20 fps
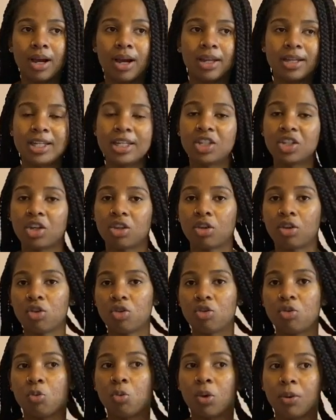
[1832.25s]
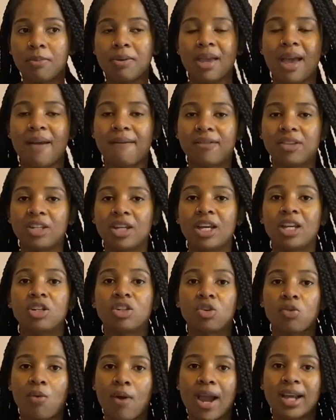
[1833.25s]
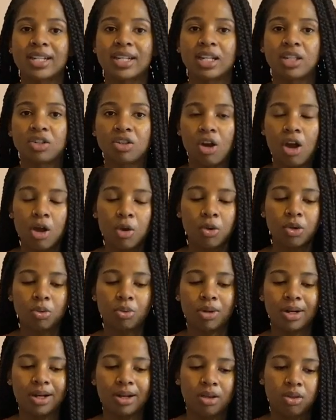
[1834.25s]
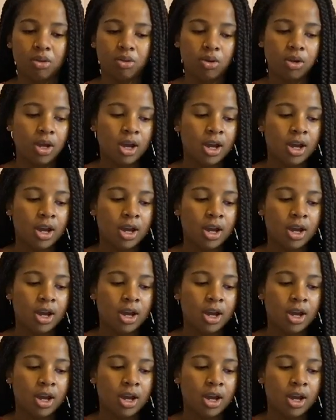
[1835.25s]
each other, you will be having to interact and talk with one another.